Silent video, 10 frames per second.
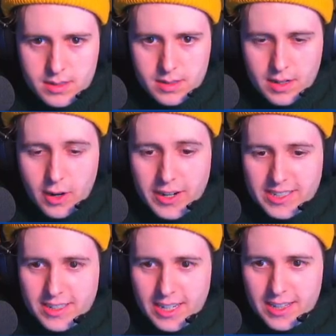Oh, I
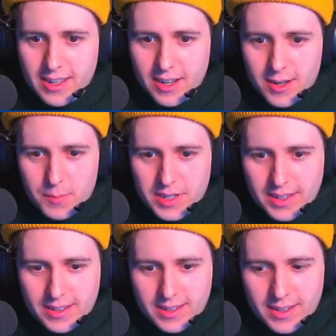can hear the
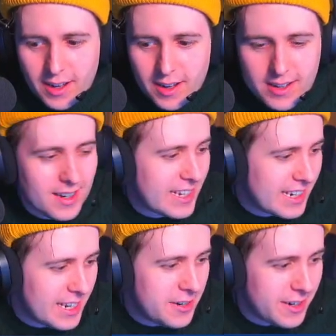heartbeat. I can
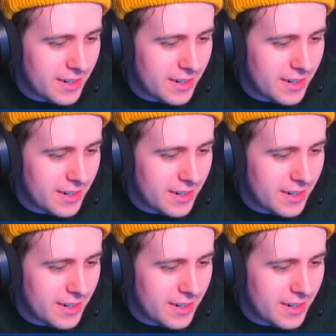hear it.